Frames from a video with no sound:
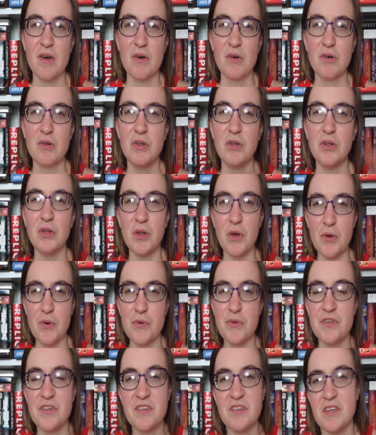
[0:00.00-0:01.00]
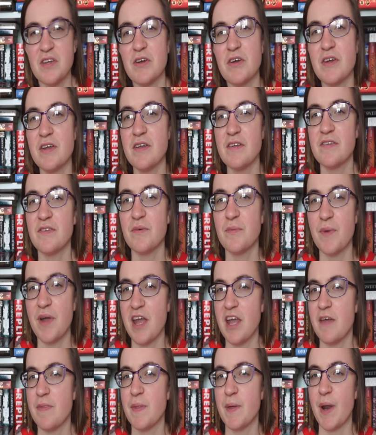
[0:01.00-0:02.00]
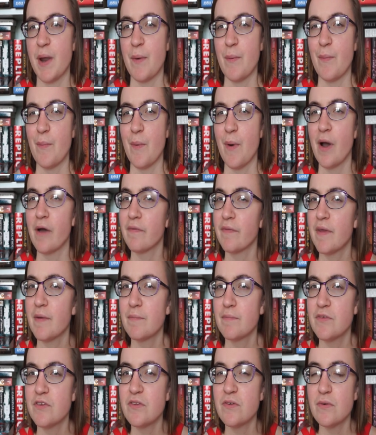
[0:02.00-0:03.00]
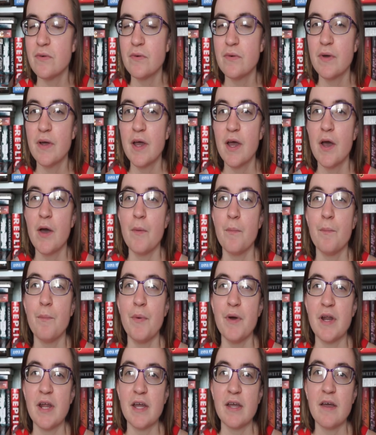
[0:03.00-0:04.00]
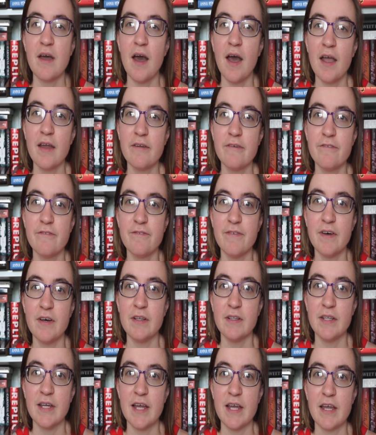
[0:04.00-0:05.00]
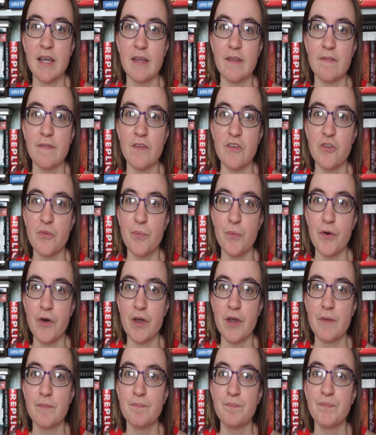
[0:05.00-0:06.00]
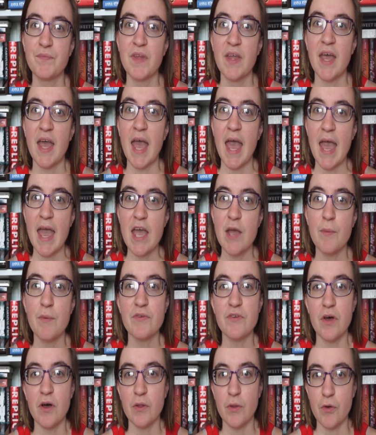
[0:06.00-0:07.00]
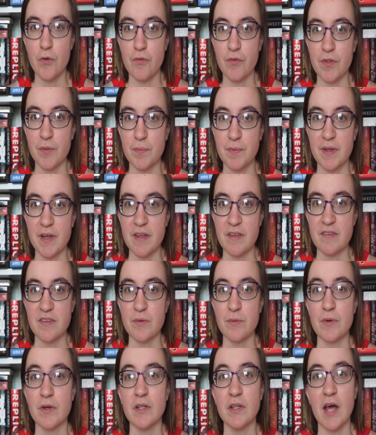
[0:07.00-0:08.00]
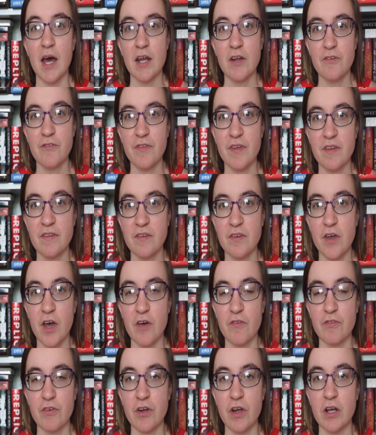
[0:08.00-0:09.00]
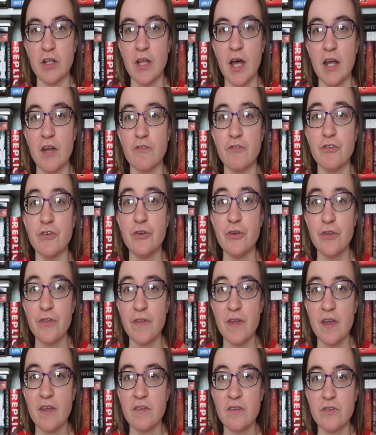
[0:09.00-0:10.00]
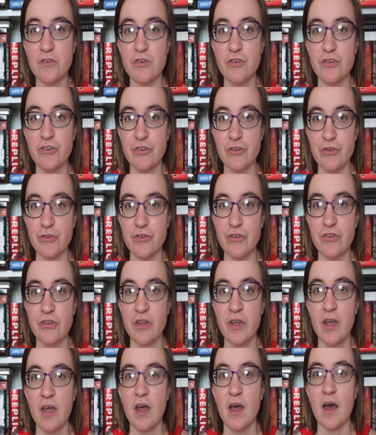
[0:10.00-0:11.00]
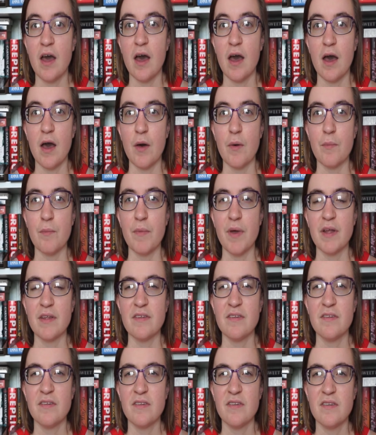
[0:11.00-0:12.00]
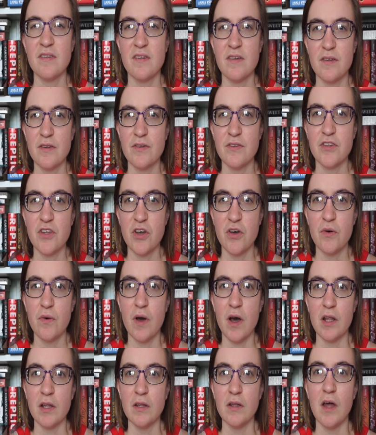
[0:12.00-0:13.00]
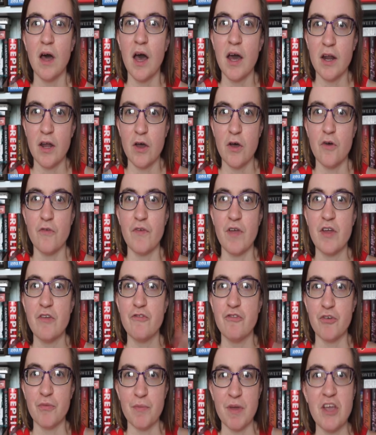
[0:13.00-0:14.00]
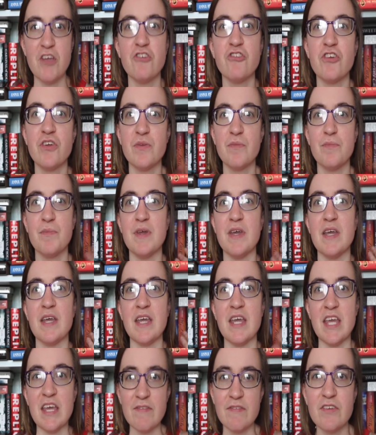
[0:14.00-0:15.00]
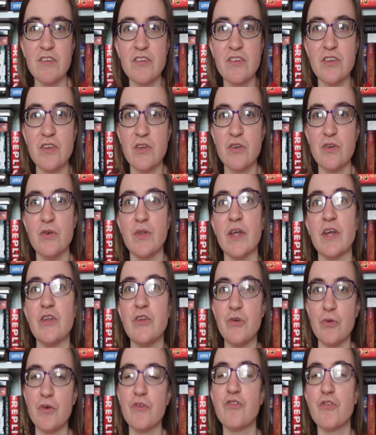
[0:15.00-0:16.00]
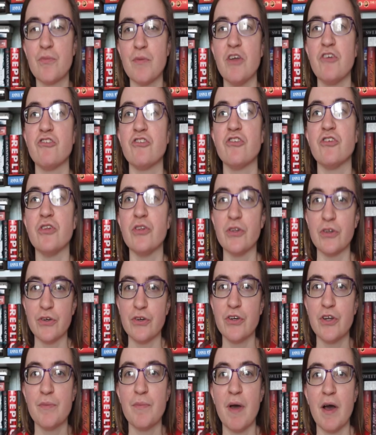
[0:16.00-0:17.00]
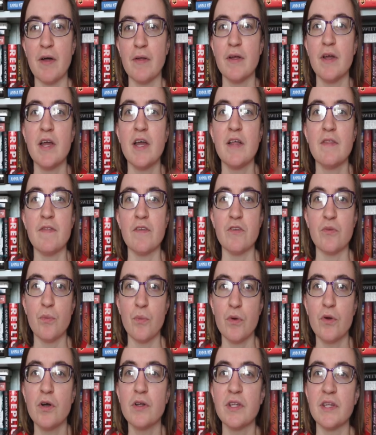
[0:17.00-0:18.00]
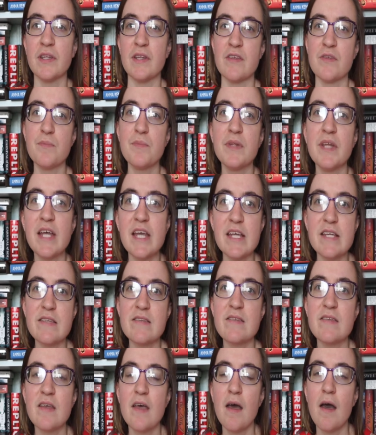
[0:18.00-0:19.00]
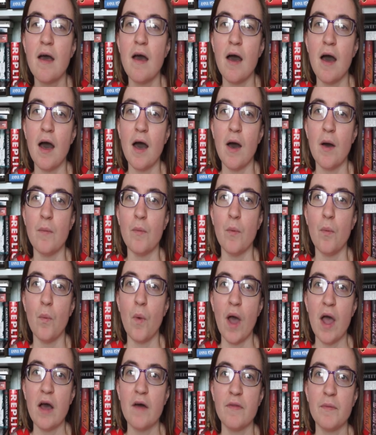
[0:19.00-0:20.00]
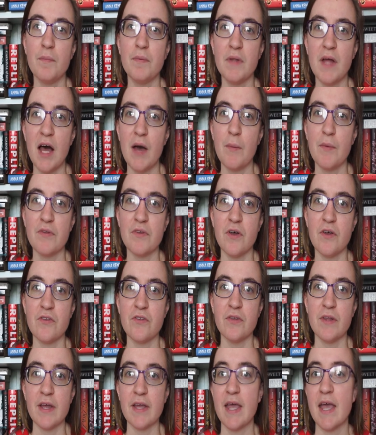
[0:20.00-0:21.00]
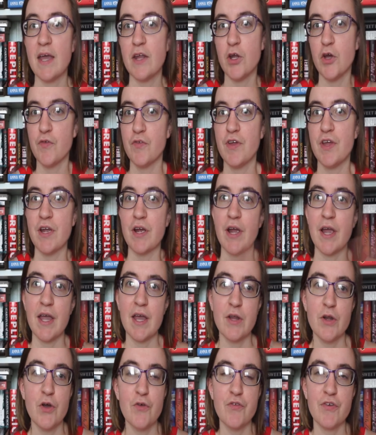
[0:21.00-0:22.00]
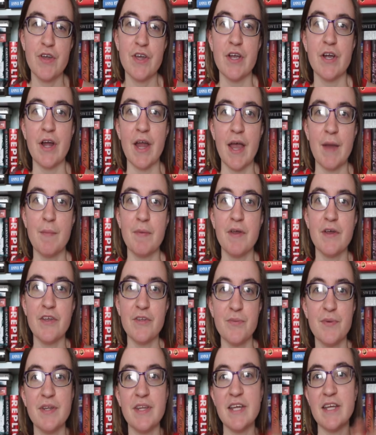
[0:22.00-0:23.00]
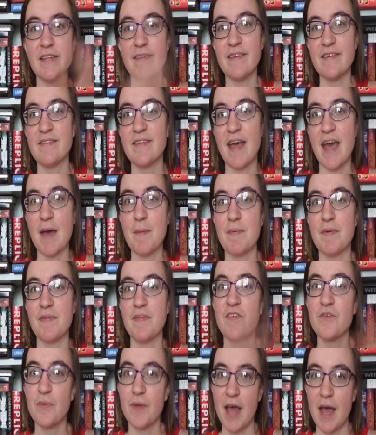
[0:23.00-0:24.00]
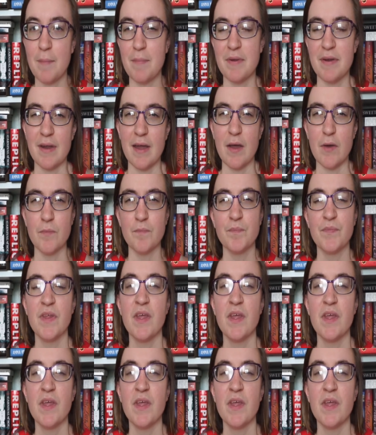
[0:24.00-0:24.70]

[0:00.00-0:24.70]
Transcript: close series the way that I want them to, but it kind of felt like this book A was all over the place. There were a lot of things to cover, a lot of new things introduced, um, and still so a lot of information being given to you, like new information to learn about this world and this place um, while the plot was also like, and over here, and over here, and because we need this to happen, this will happen now.